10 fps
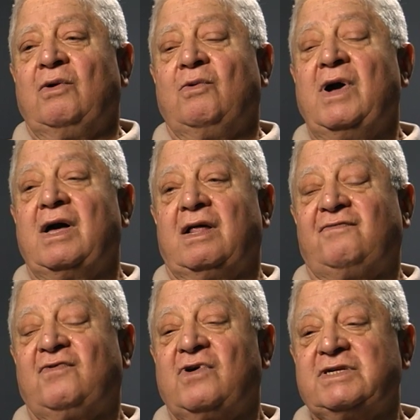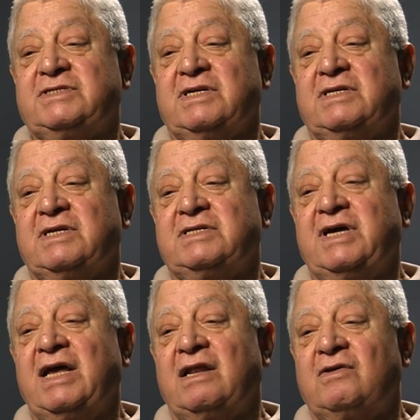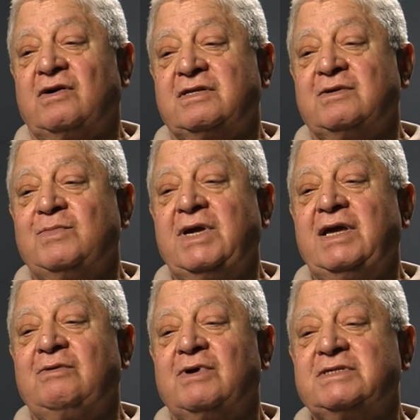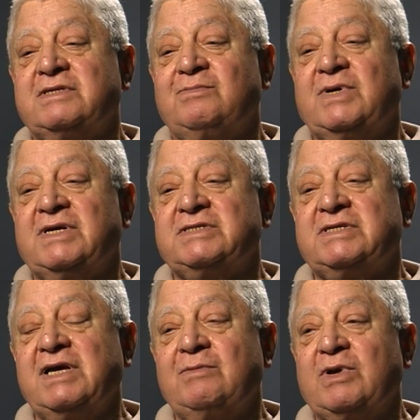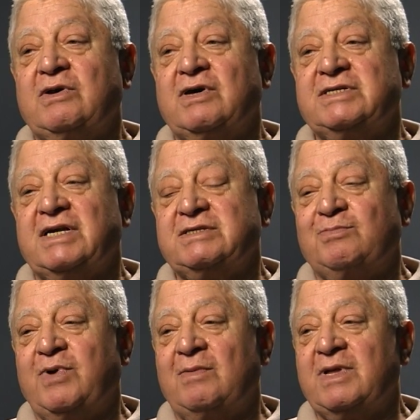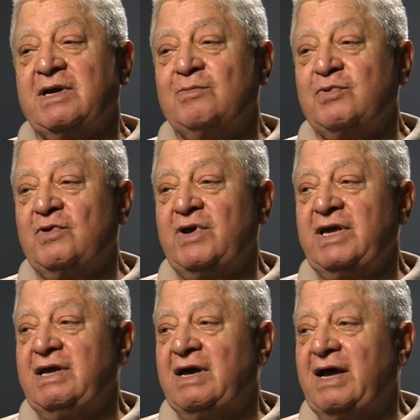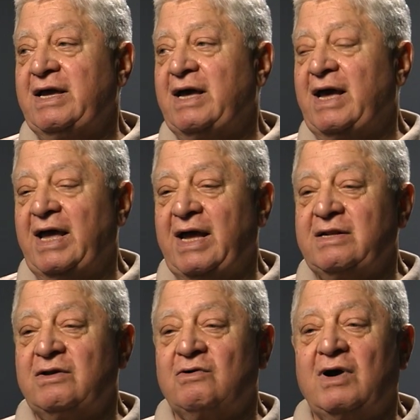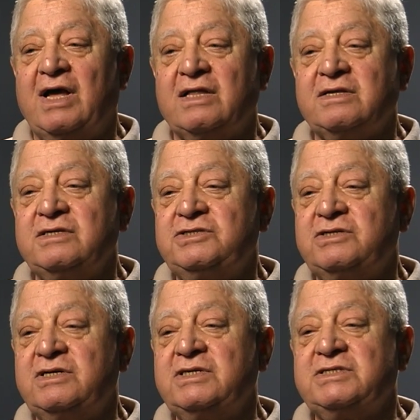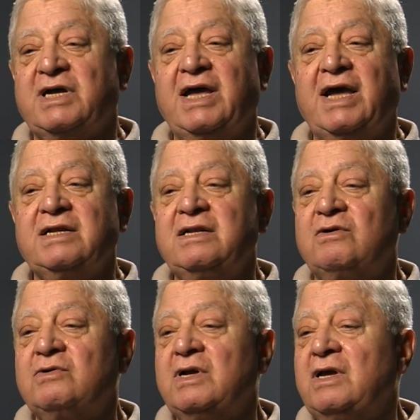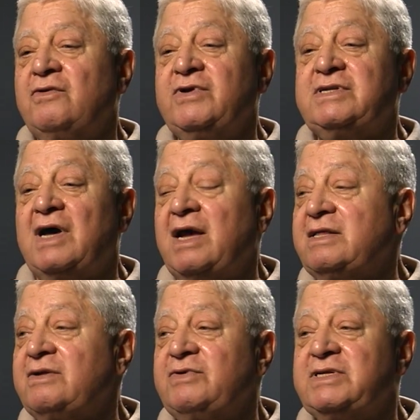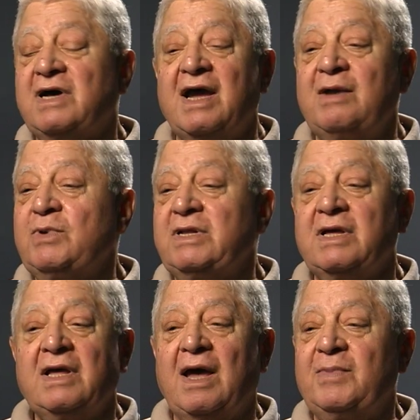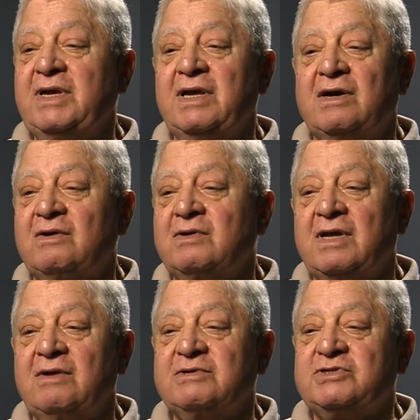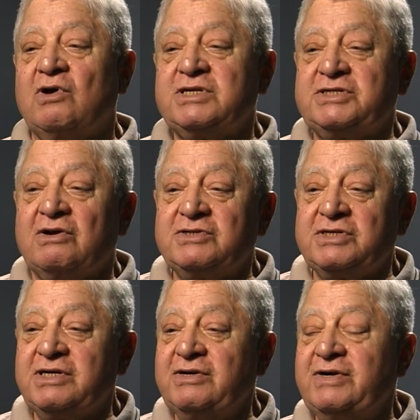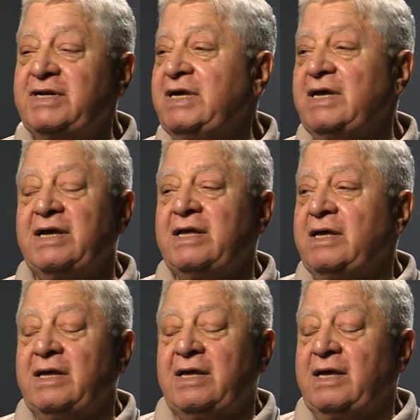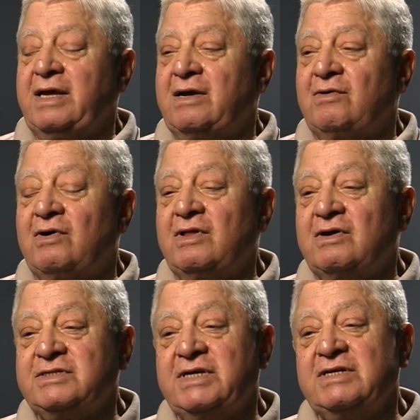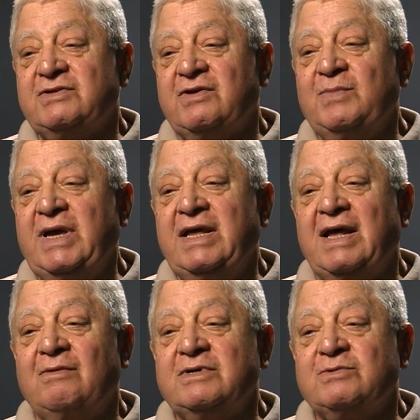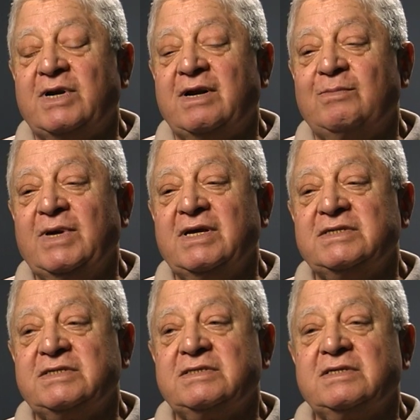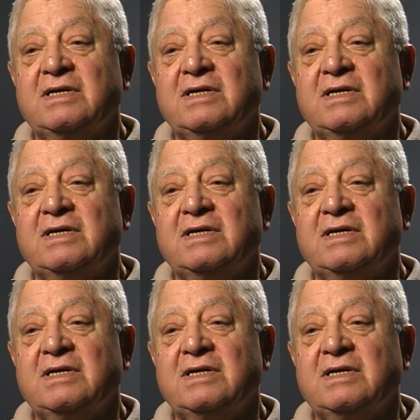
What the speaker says: Well, of course, the tail law to me was the biggest thing because as a public employee, I had no health insurance, I had no the retirement. I mean, you know, it was all Social Security, you know, all those things. To me, that was one of the biggest